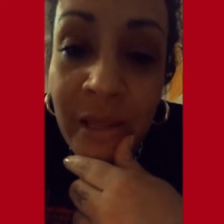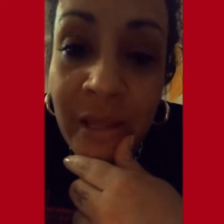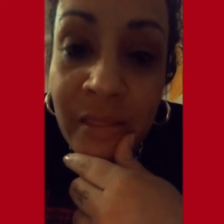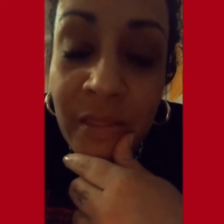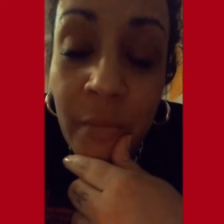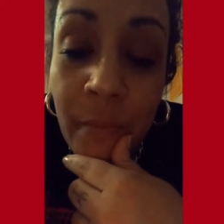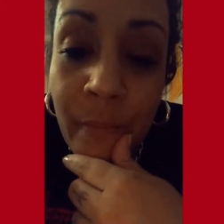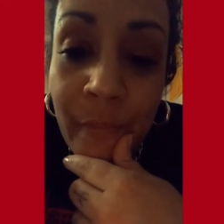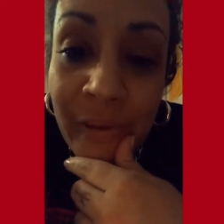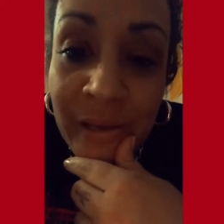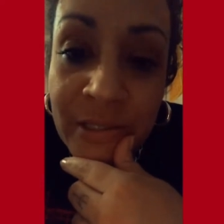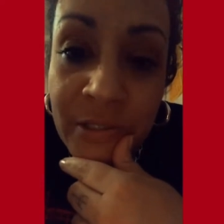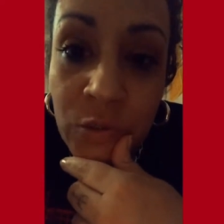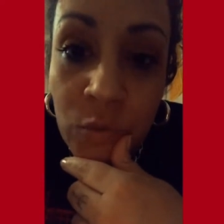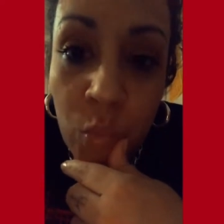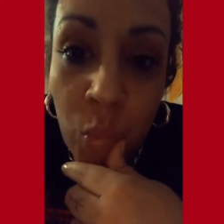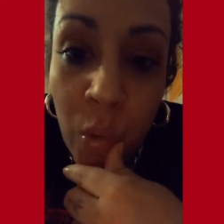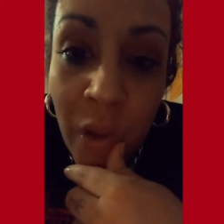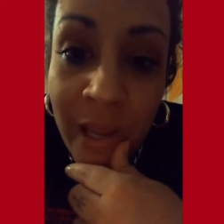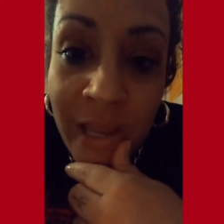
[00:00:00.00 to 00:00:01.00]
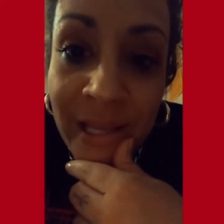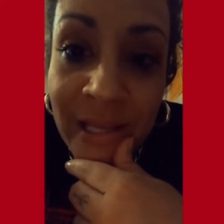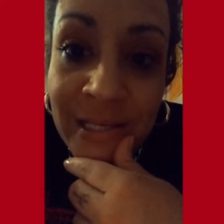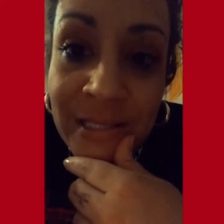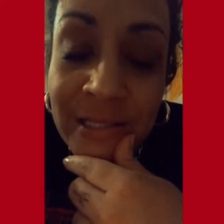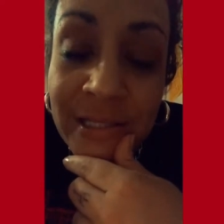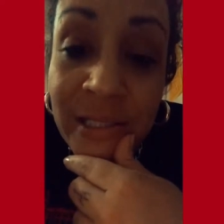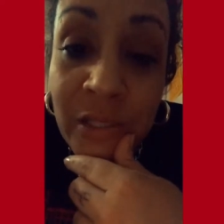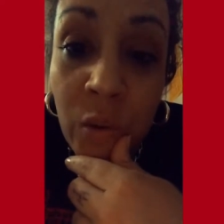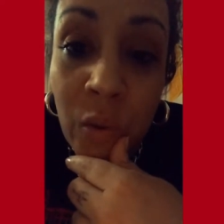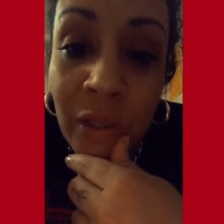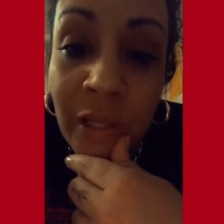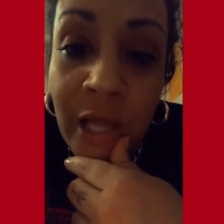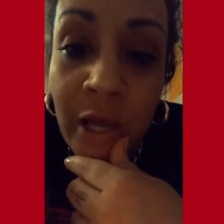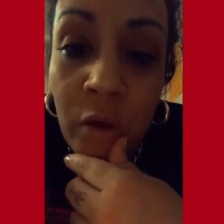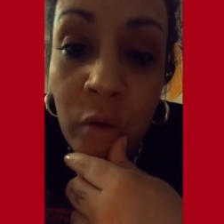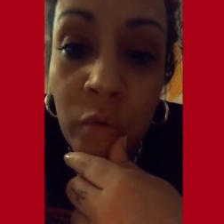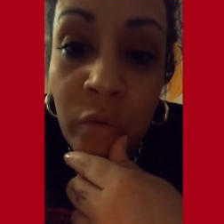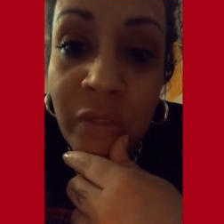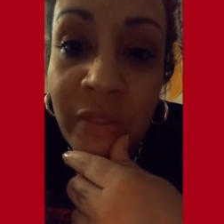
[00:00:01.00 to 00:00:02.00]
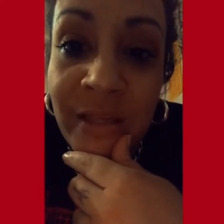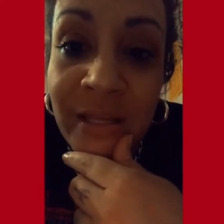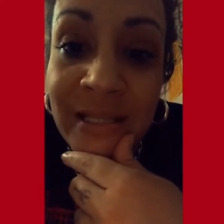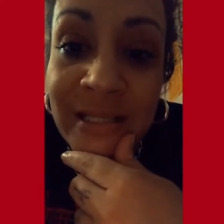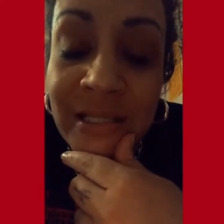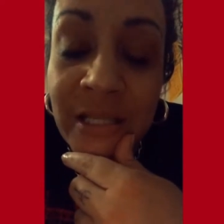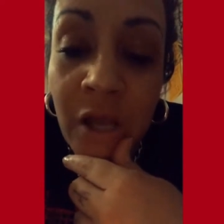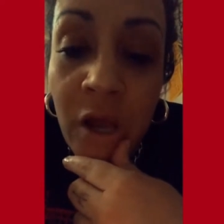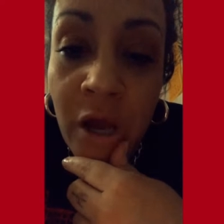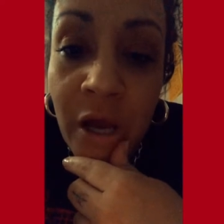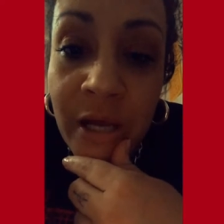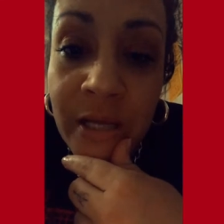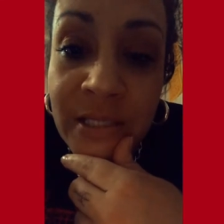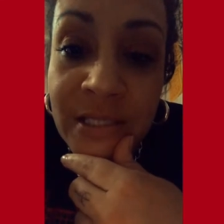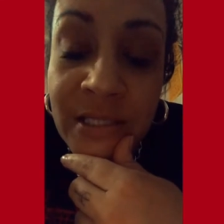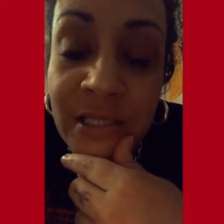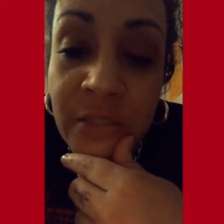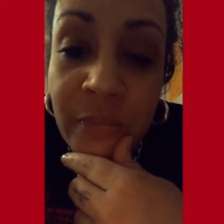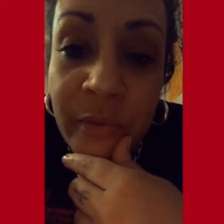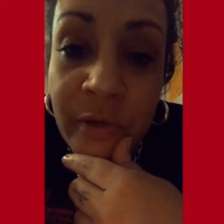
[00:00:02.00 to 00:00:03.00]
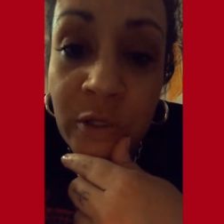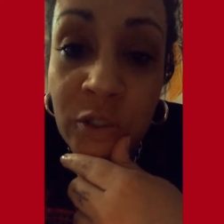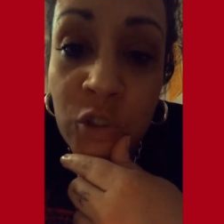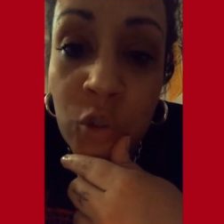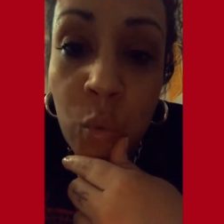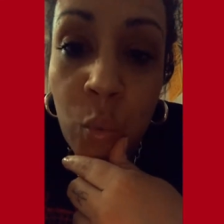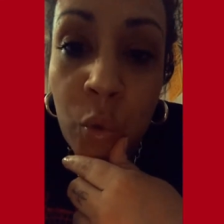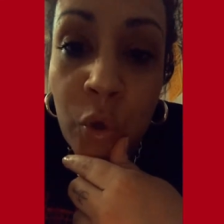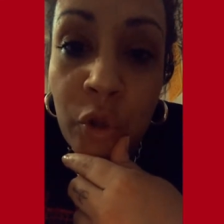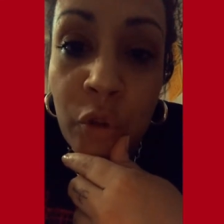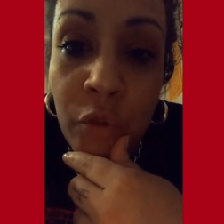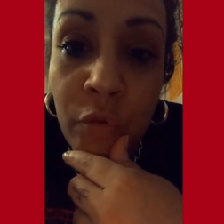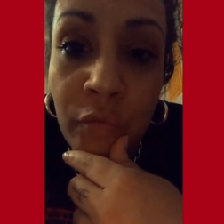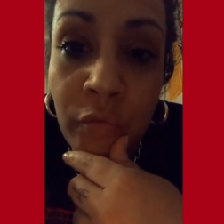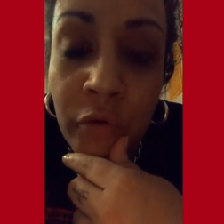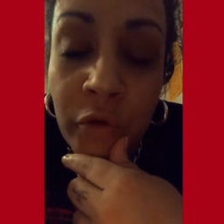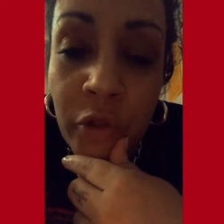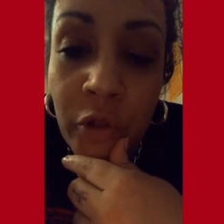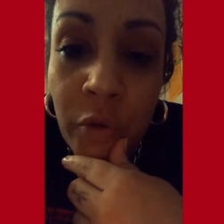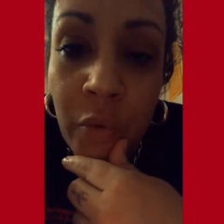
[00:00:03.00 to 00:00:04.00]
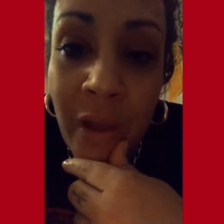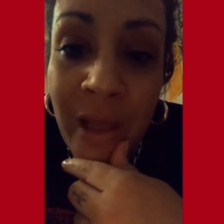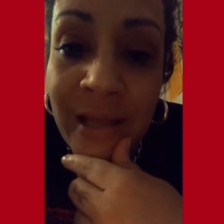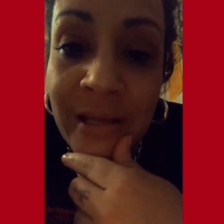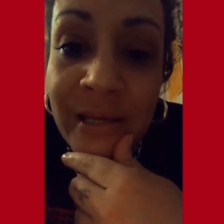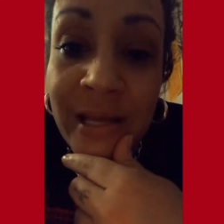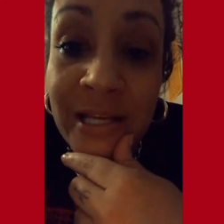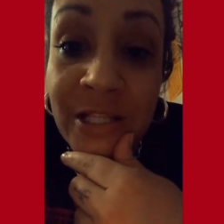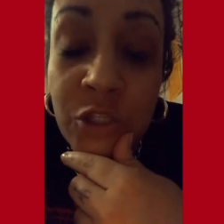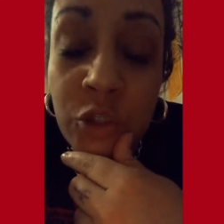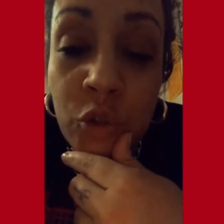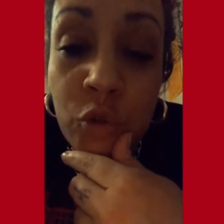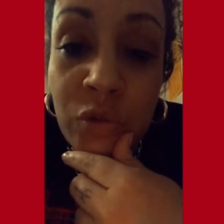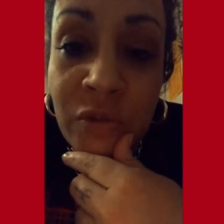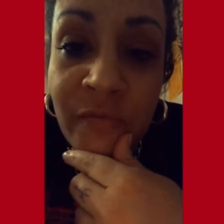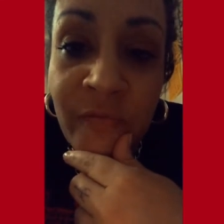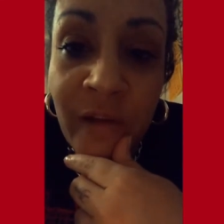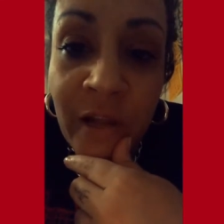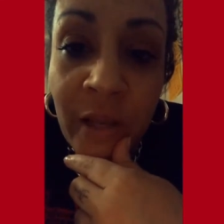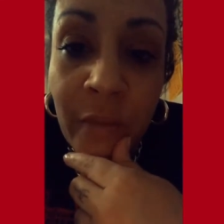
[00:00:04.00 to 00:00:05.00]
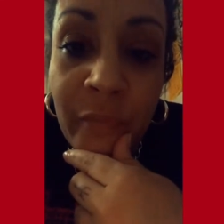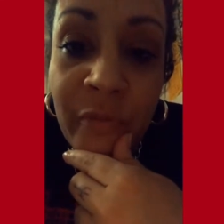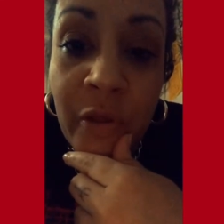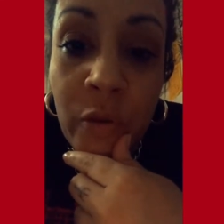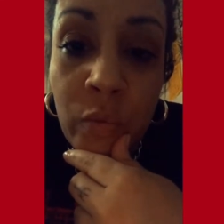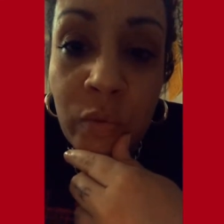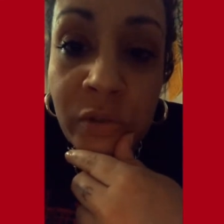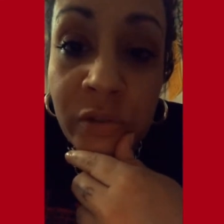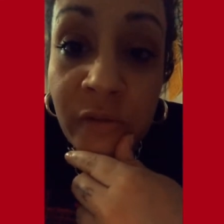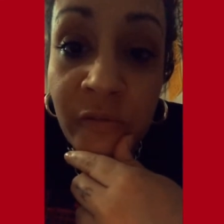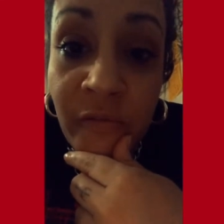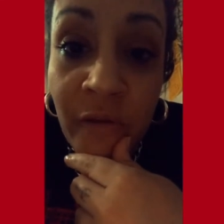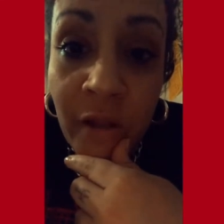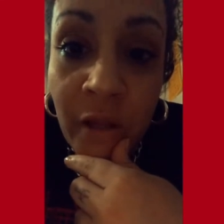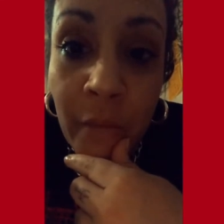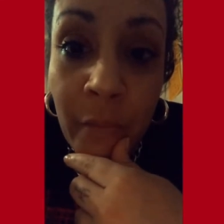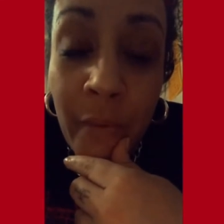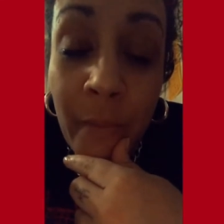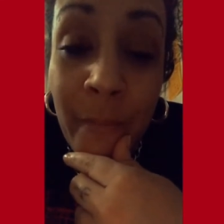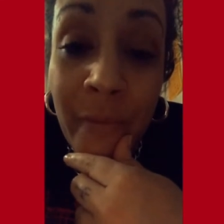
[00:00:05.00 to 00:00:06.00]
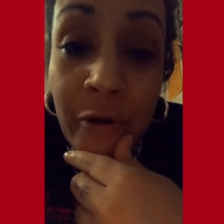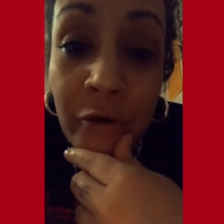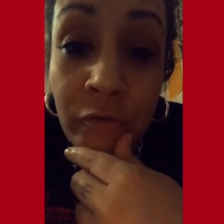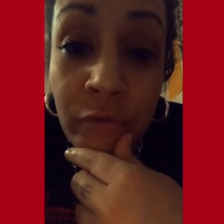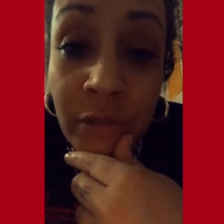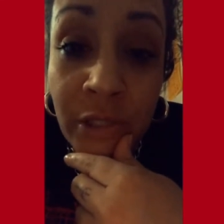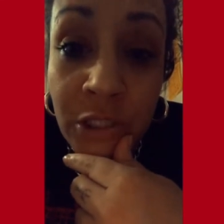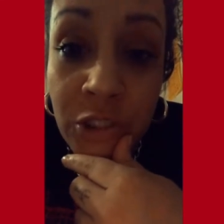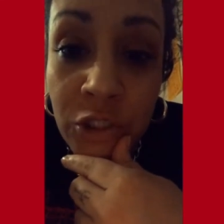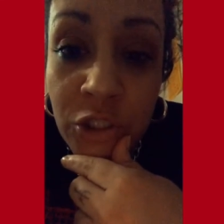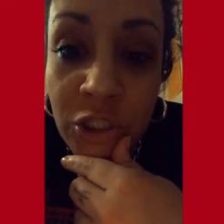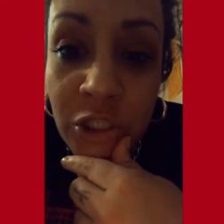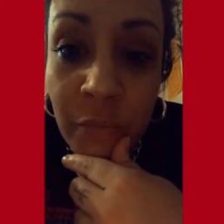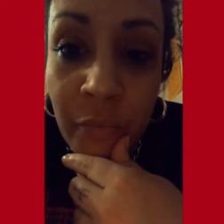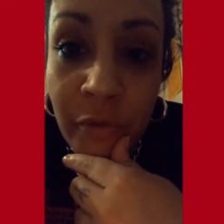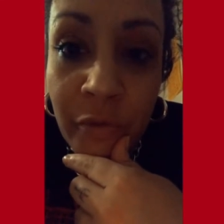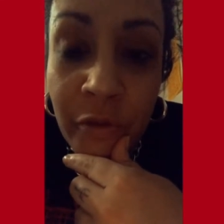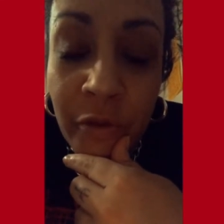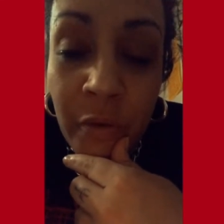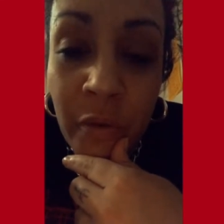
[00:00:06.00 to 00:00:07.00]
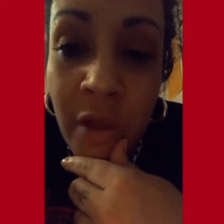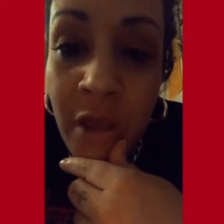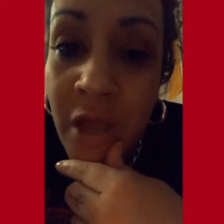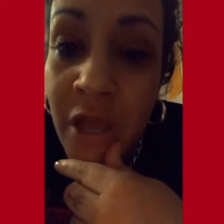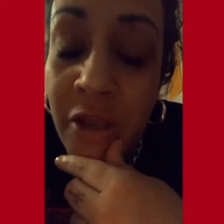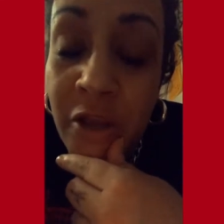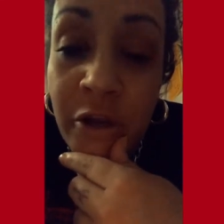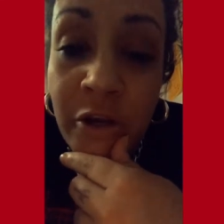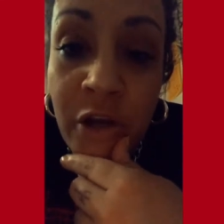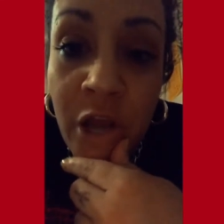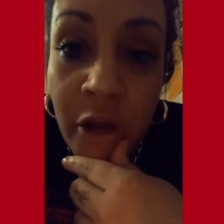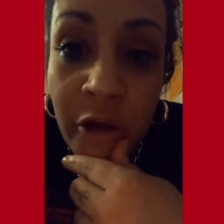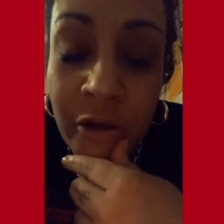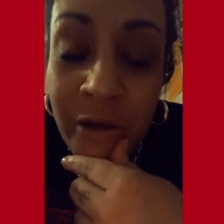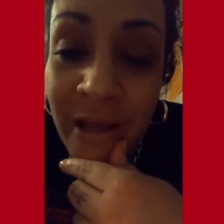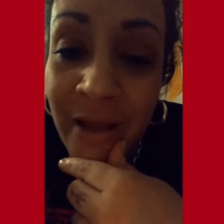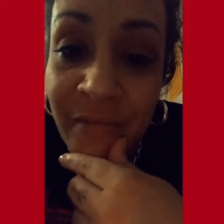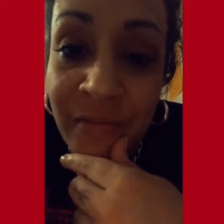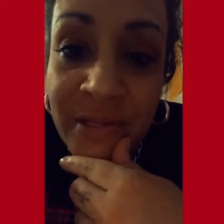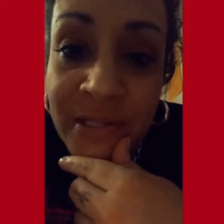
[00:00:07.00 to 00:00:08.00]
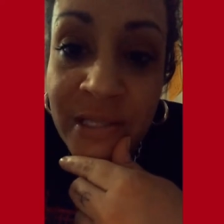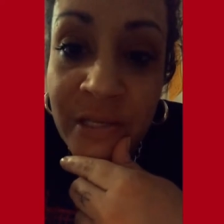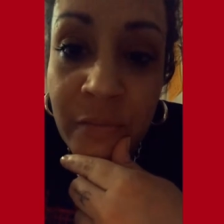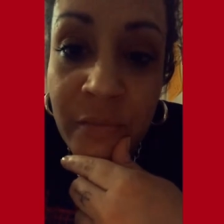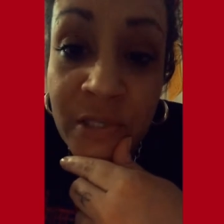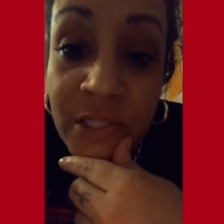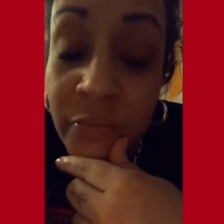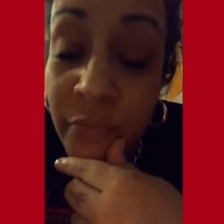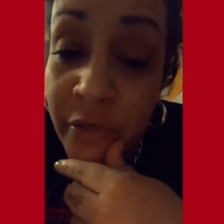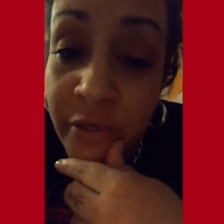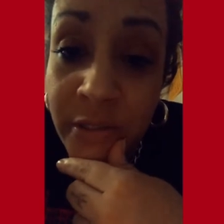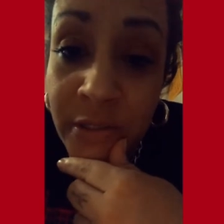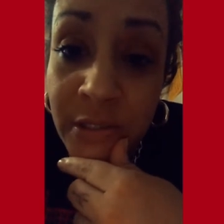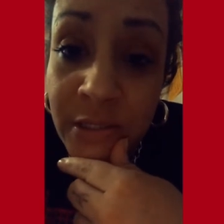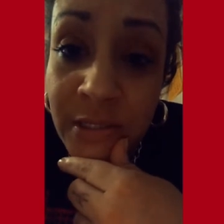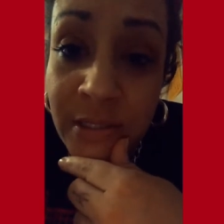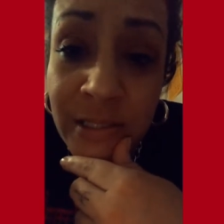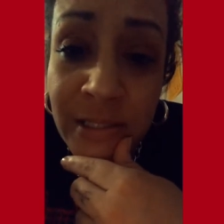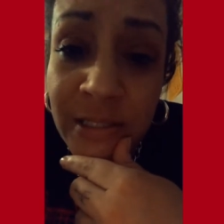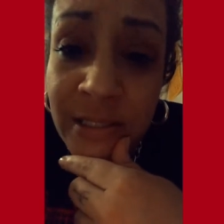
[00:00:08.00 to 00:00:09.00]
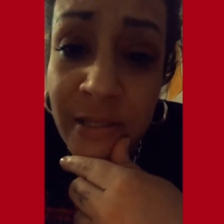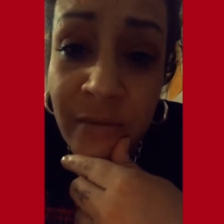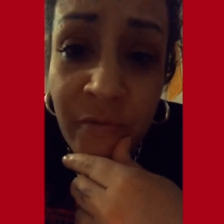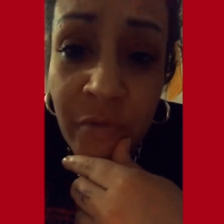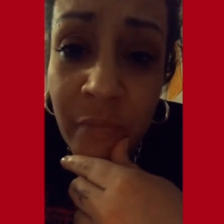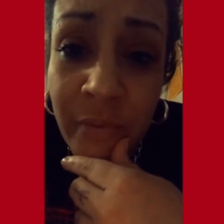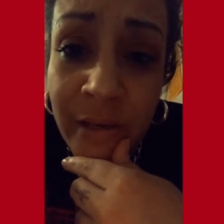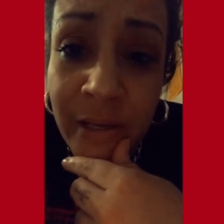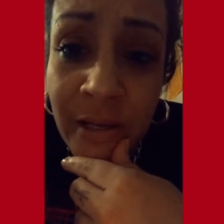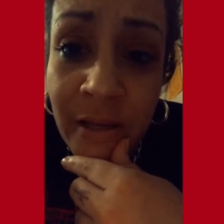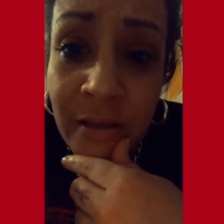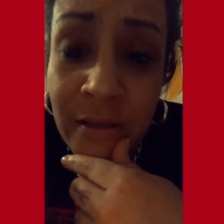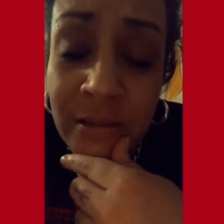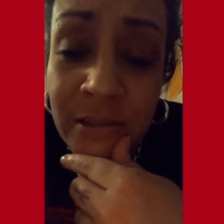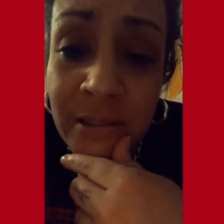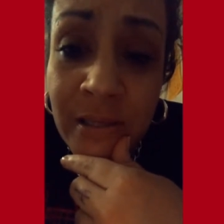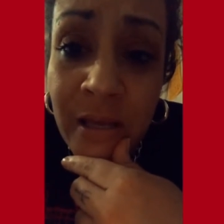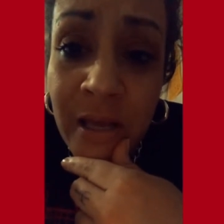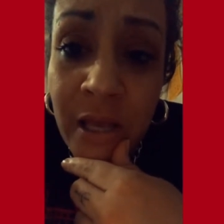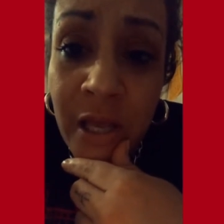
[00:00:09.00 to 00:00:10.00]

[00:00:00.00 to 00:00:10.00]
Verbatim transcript: The best way is to allow these gods and spirits to work through you. And as you develop, they will develop a better relationship with you. You're not going to have the same experiences as everybody else.